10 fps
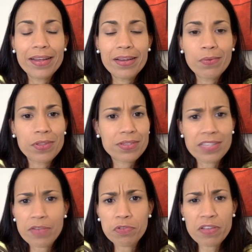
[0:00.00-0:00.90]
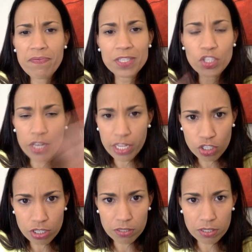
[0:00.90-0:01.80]
with several
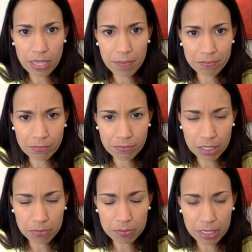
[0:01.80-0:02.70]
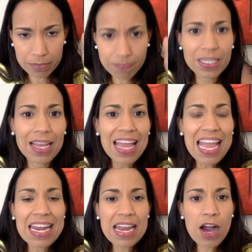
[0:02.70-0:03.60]
invaginations and blah, blah, blah.
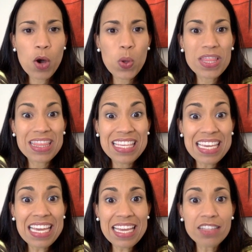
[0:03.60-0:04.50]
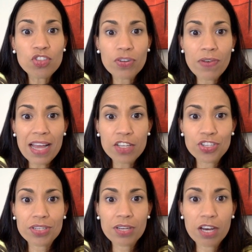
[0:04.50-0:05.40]
Now, the
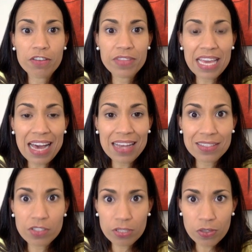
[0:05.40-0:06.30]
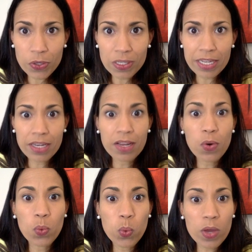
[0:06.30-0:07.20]
interaction of the acetylcholine
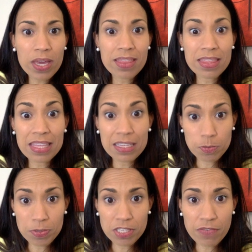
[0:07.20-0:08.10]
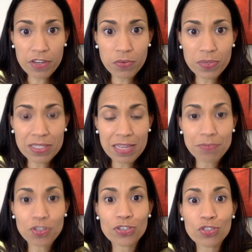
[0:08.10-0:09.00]
with the specific
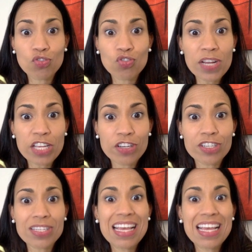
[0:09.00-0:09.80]
receptors triggers